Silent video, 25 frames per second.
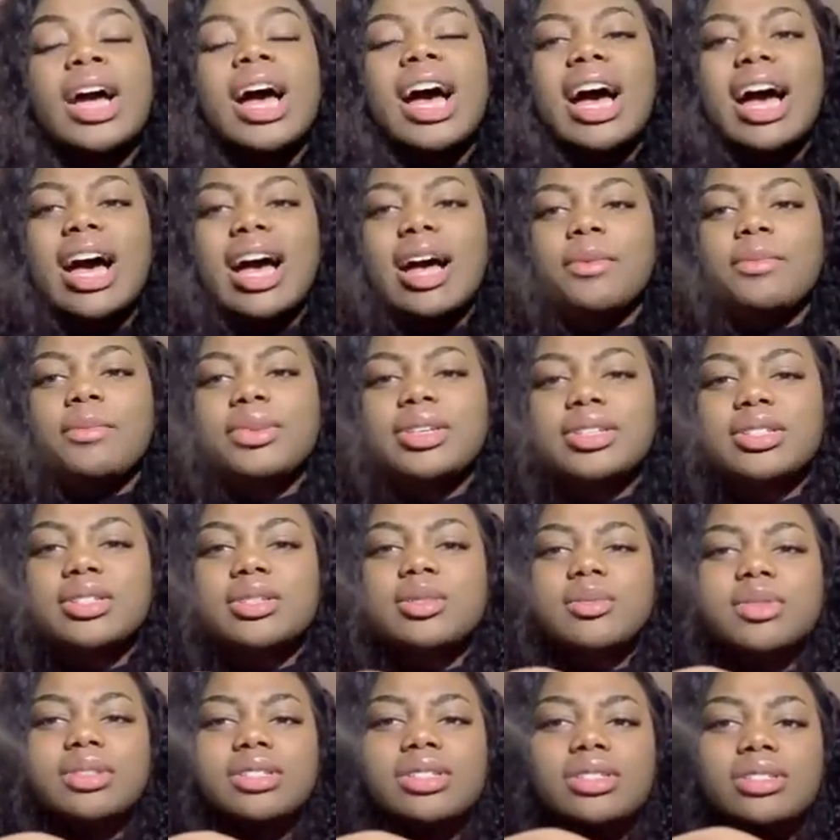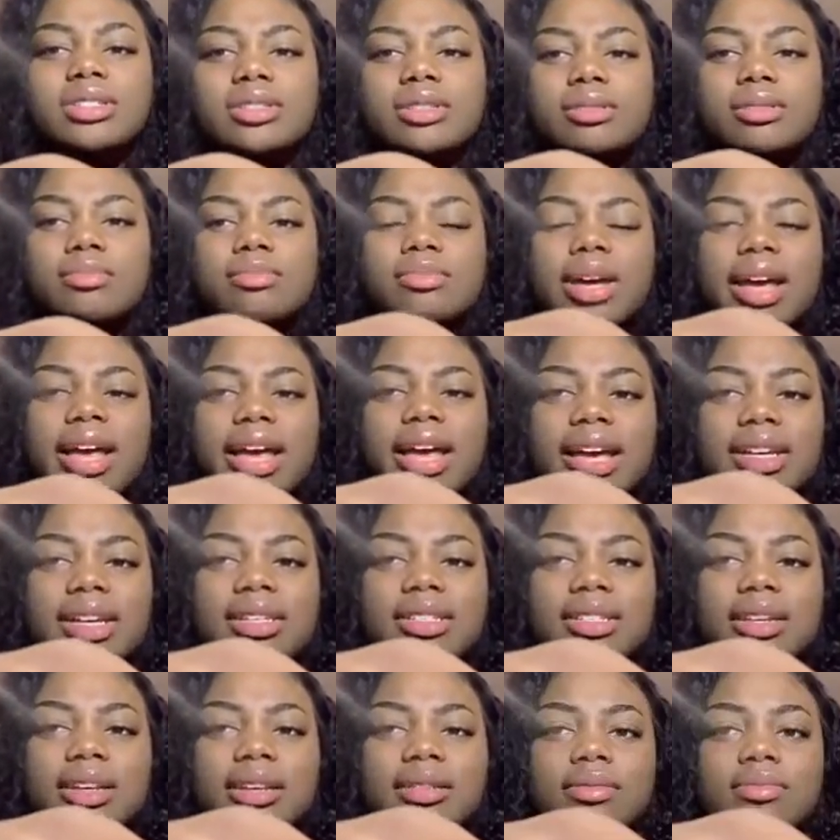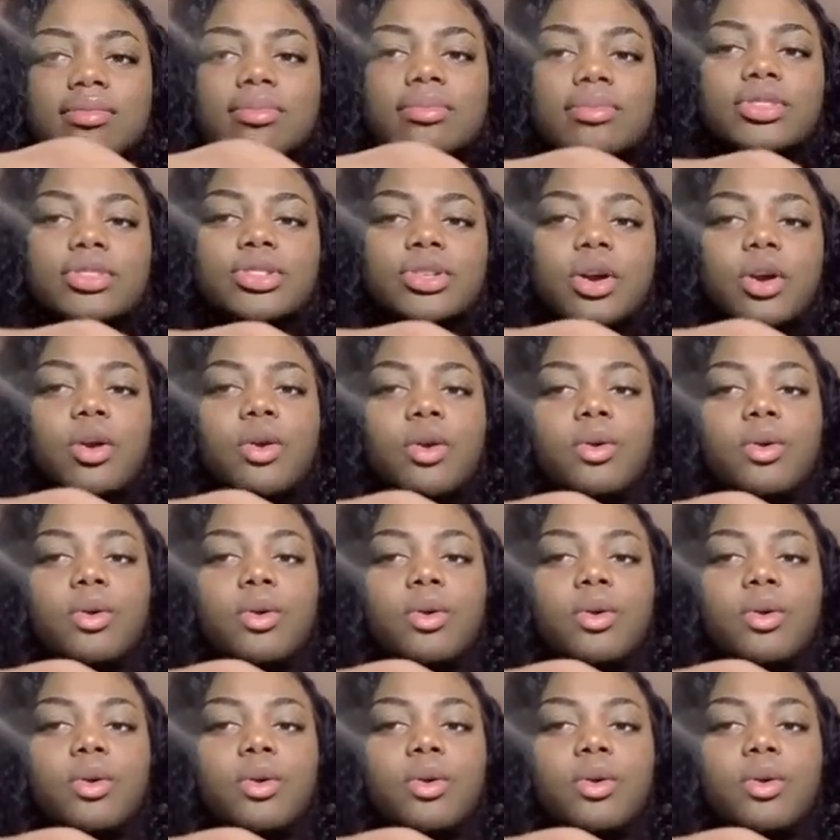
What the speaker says: I be switching my accent so